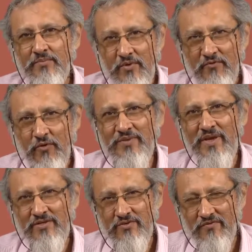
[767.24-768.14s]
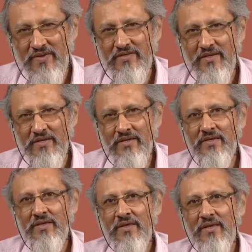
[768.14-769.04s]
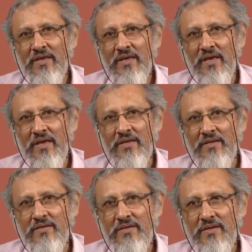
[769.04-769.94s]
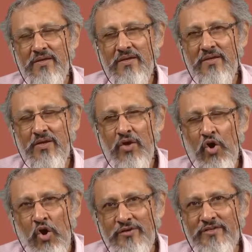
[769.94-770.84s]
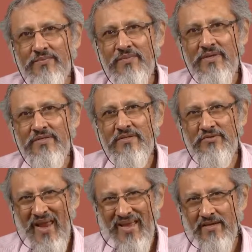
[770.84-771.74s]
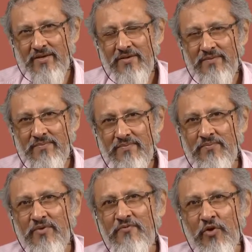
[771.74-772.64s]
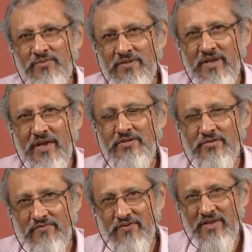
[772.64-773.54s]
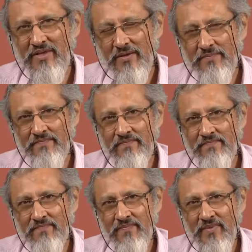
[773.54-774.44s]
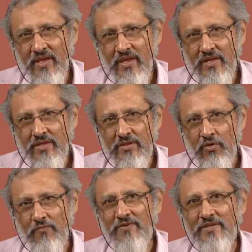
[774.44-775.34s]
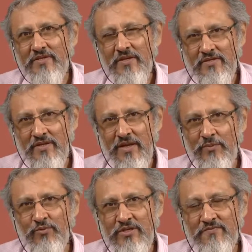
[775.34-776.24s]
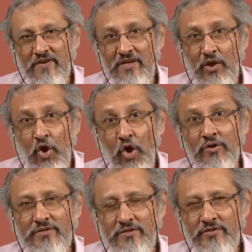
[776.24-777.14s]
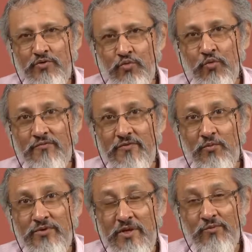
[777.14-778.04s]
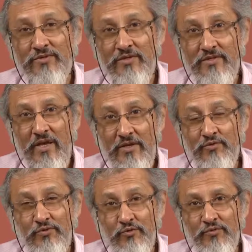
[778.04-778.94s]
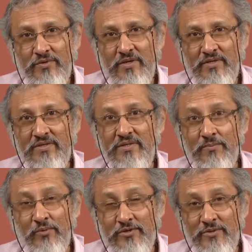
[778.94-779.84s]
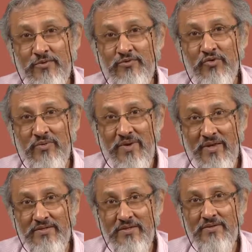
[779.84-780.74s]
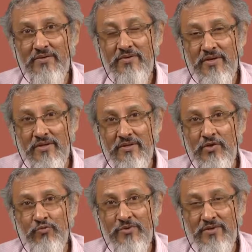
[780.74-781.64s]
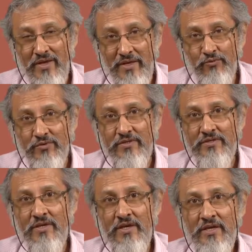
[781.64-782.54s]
perform the action of eating, and odd means drank, performed the action of drinking. Now, obviously, such a language is very odd, to quote from what I was just saying to you. It is impossible to imagine a real human language